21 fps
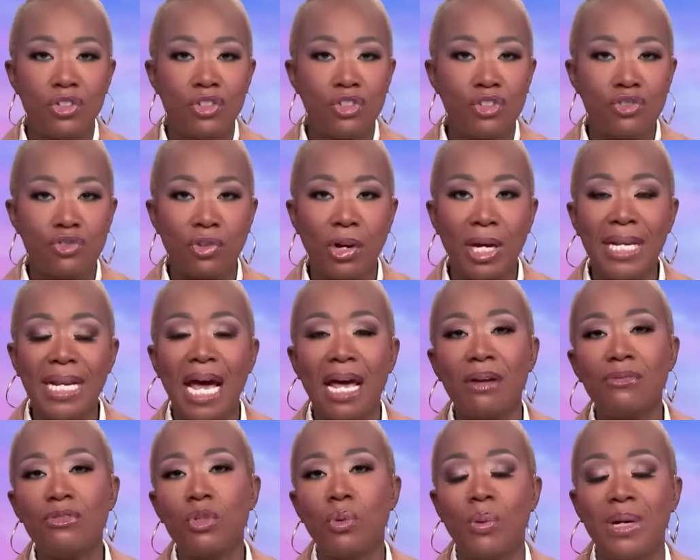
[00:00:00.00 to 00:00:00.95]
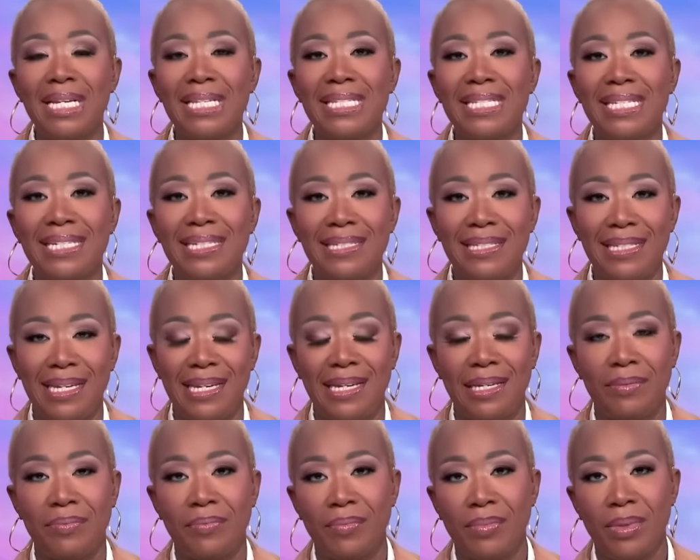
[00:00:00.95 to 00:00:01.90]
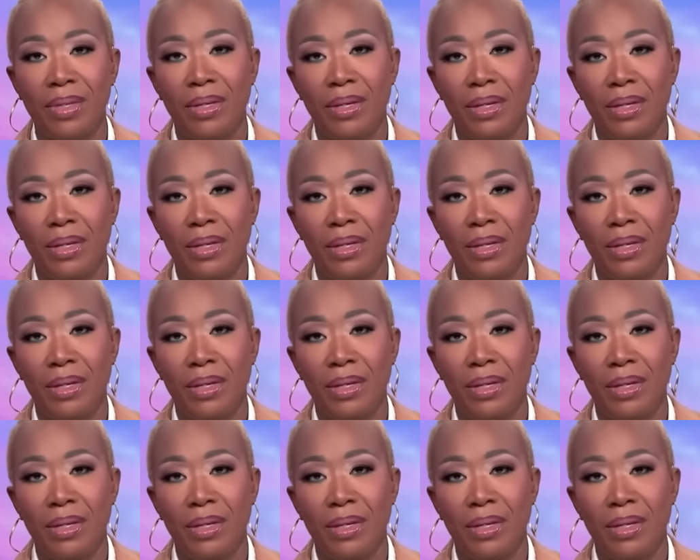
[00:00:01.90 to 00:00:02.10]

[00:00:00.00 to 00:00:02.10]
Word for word: So it's going to be used as a boogeyman went against the